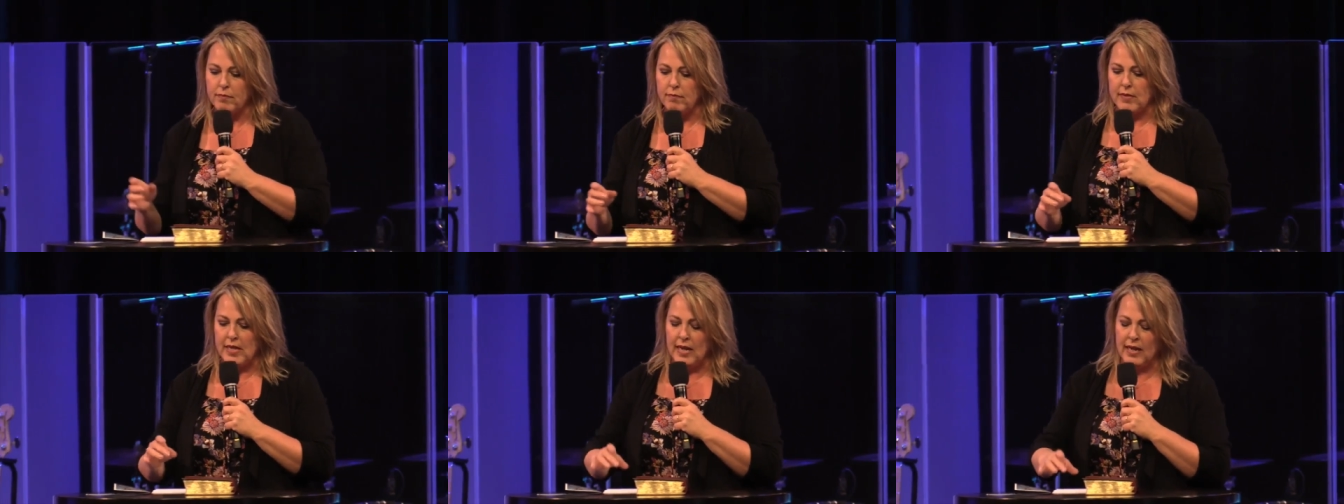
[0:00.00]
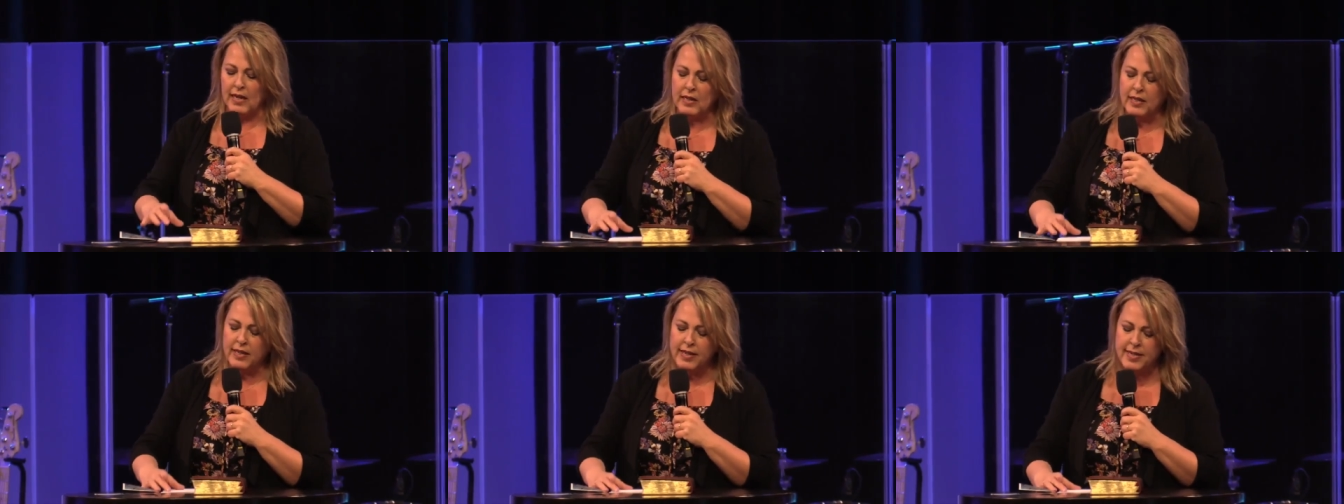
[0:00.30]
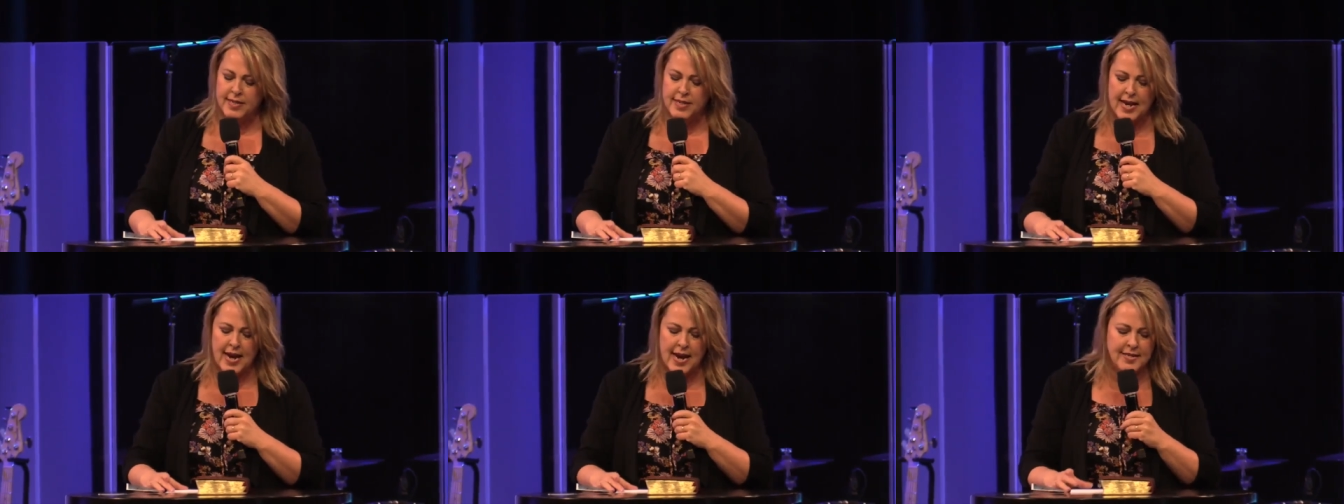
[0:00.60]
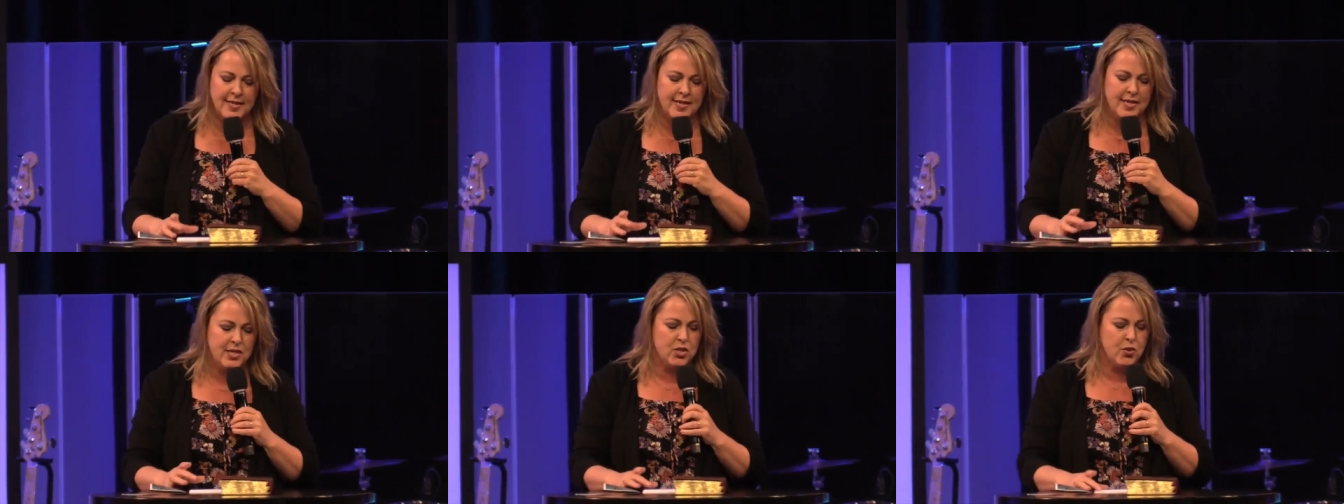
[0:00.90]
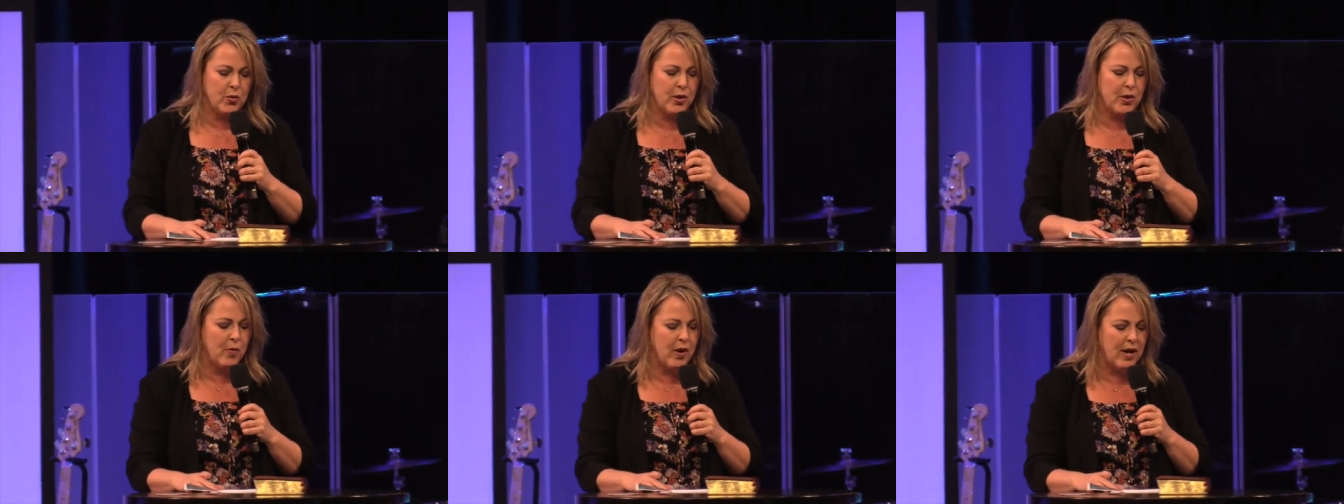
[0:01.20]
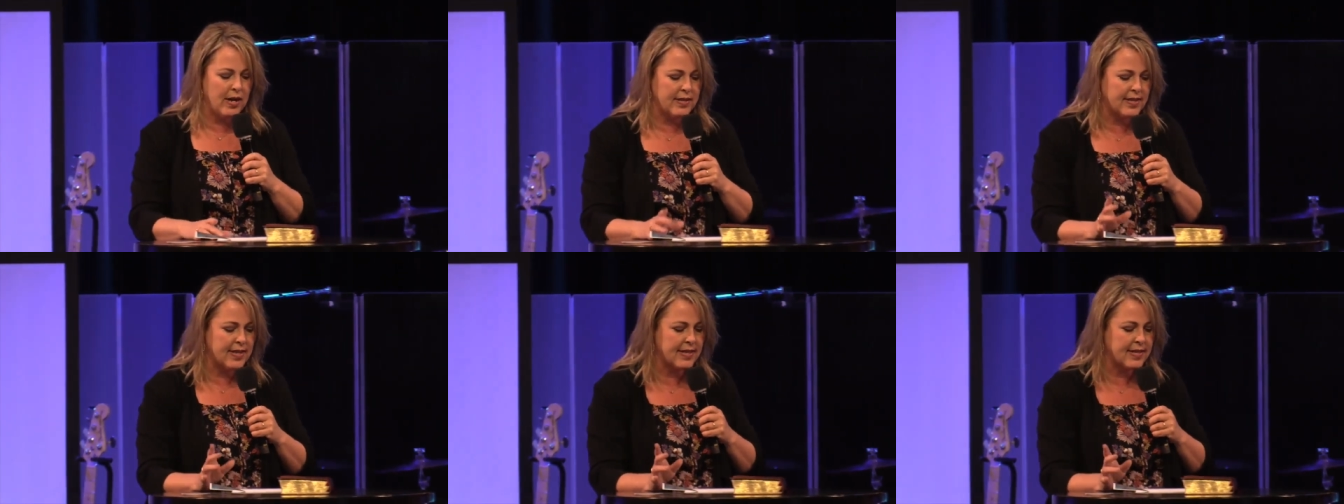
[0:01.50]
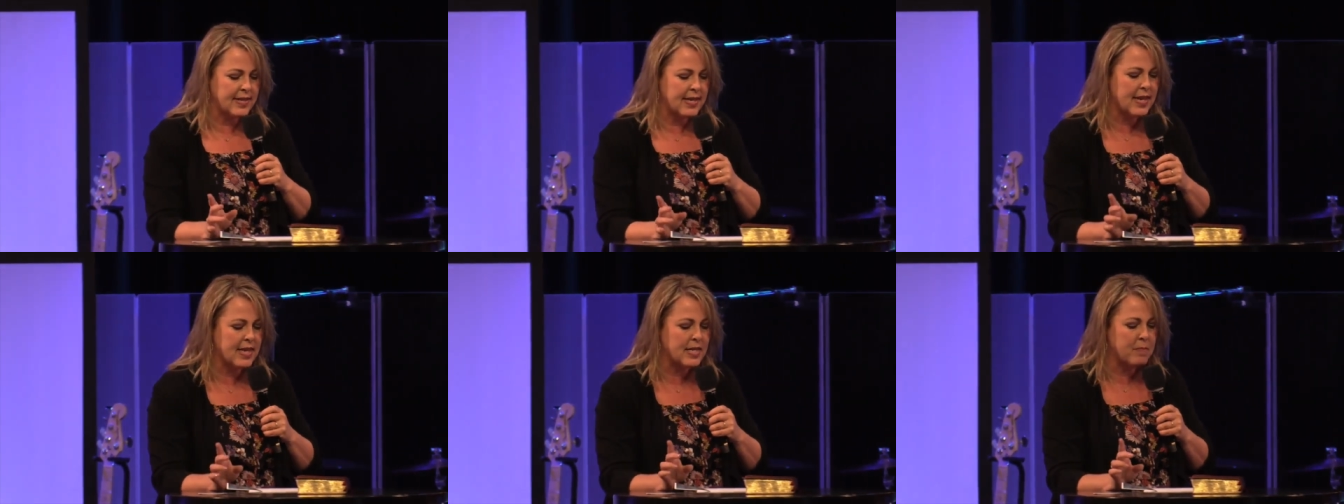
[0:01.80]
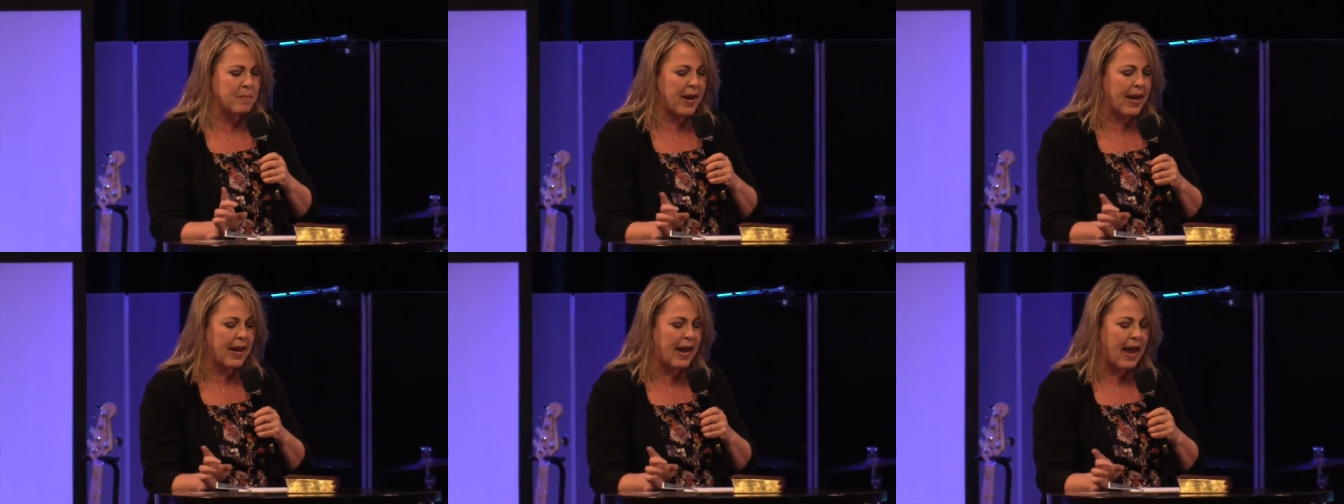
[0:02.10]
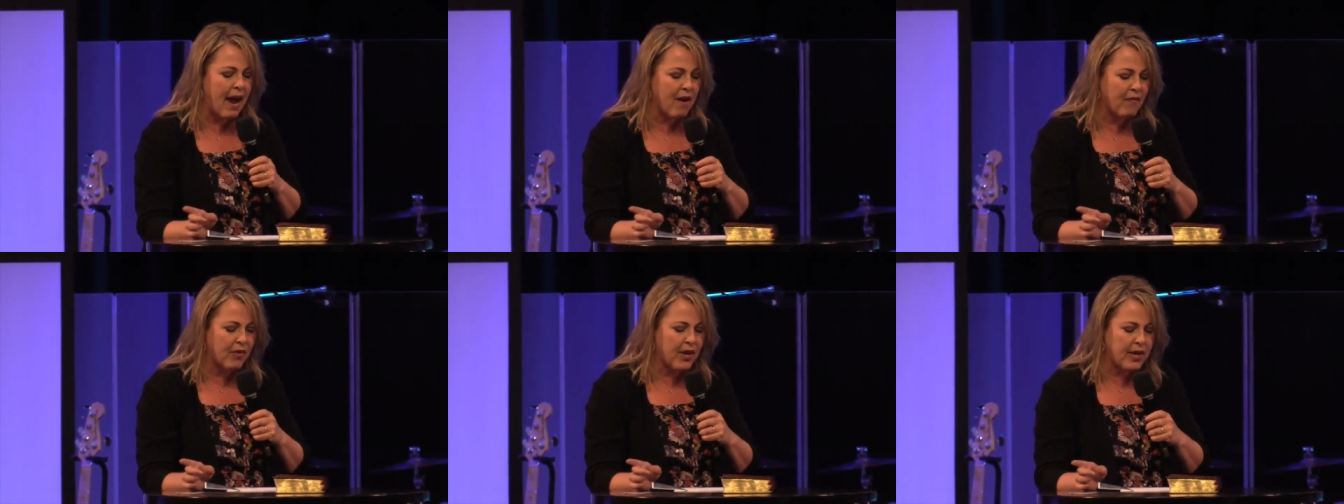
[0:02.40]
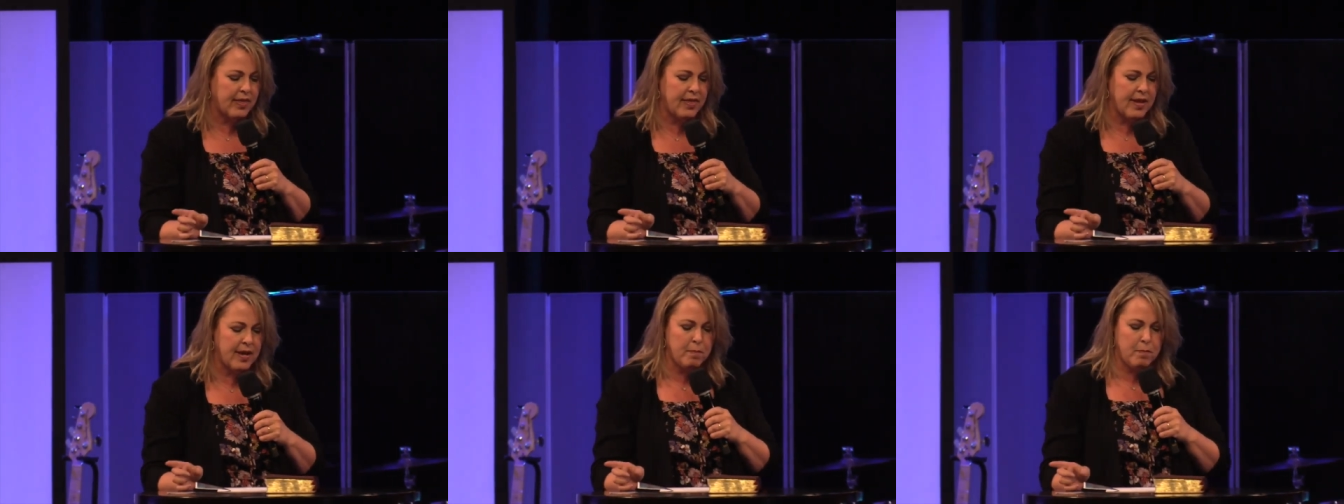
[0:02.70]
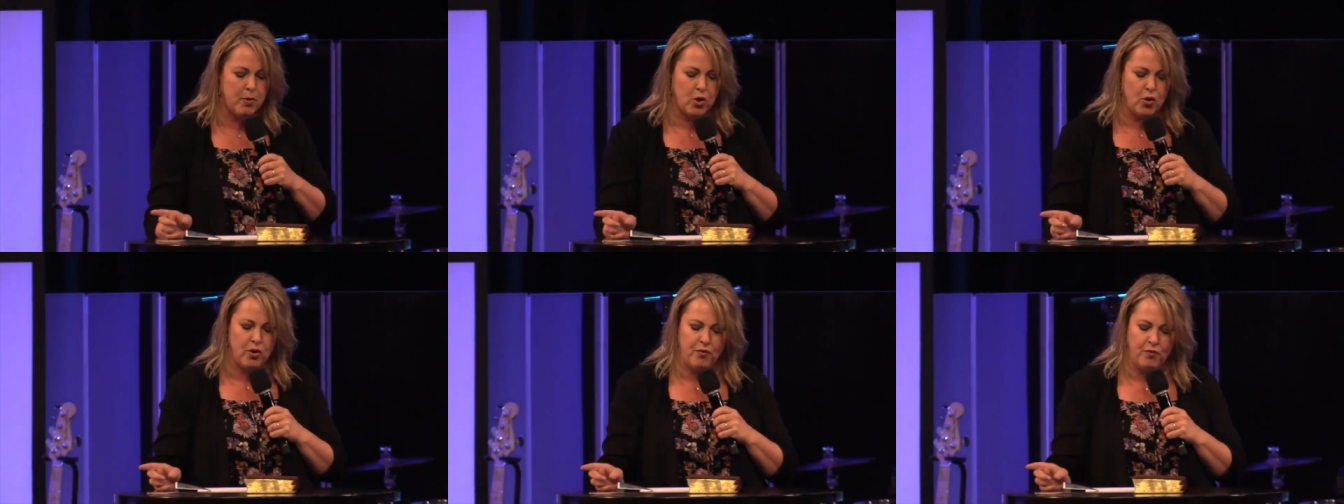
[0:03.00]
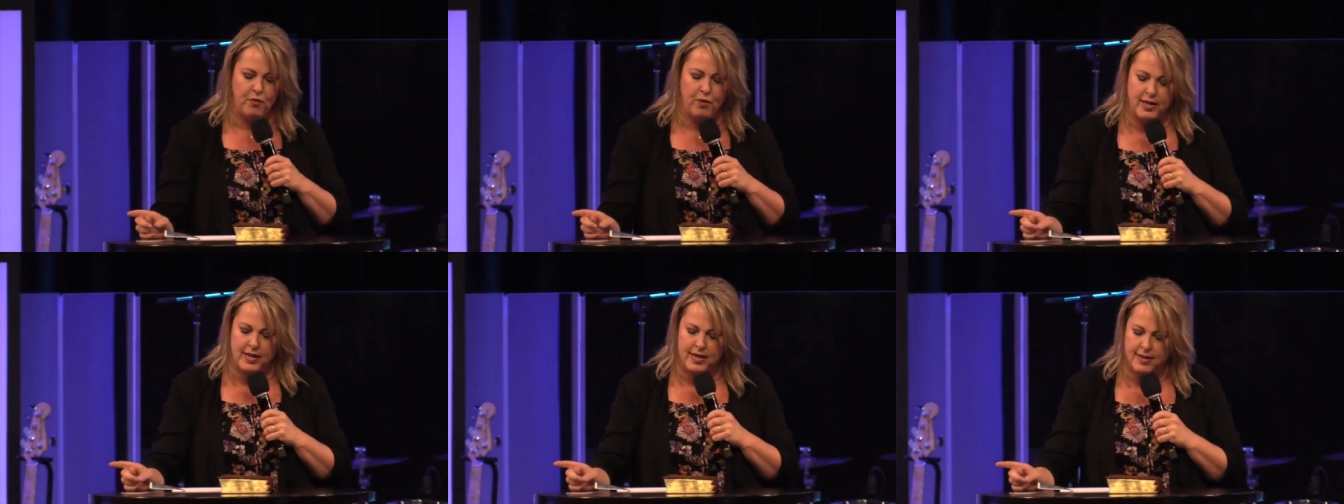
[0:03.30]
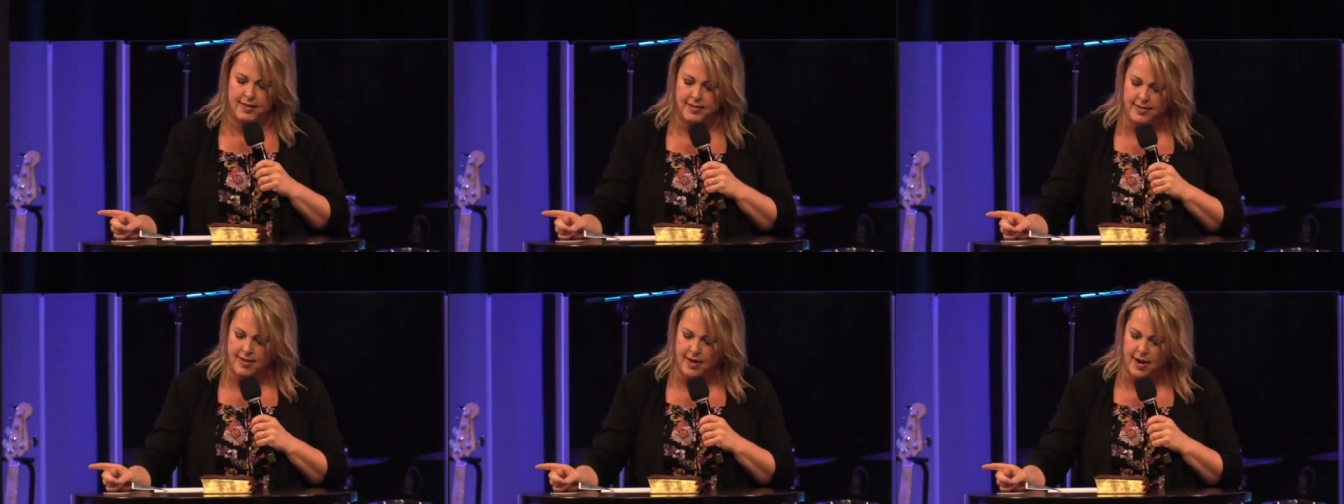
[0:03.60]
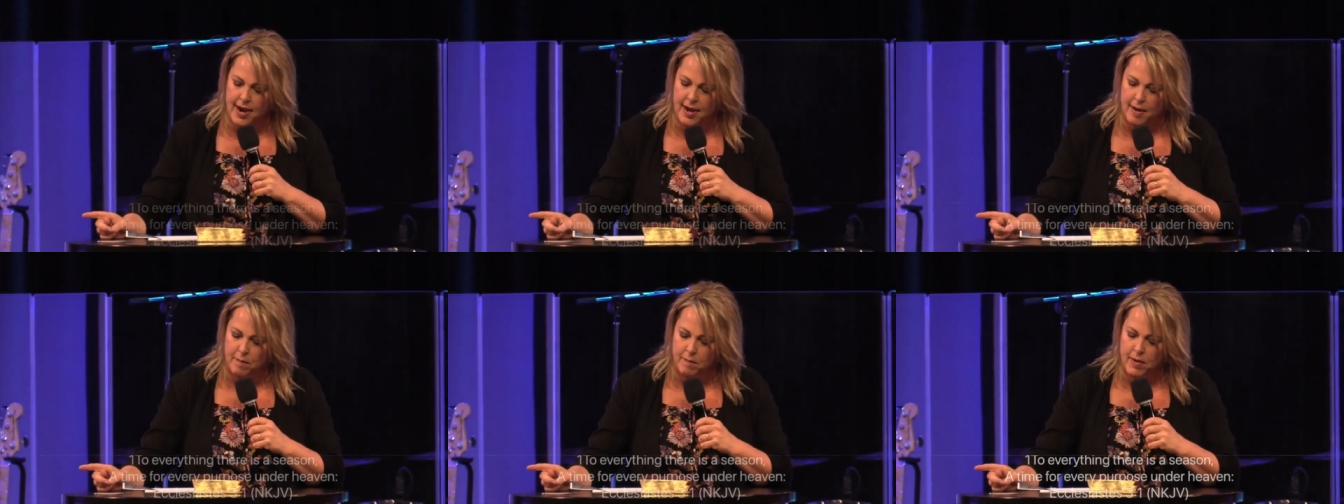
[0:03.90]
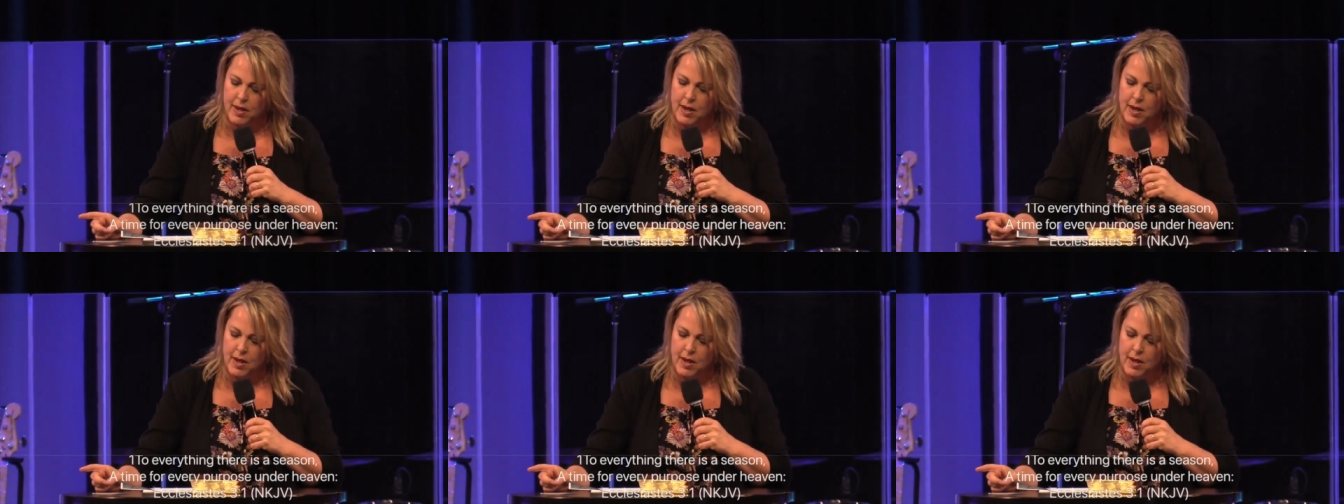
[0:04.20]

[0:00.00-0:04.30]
Ecclesiastes 3:1 says, He has made everything beautiful in its time.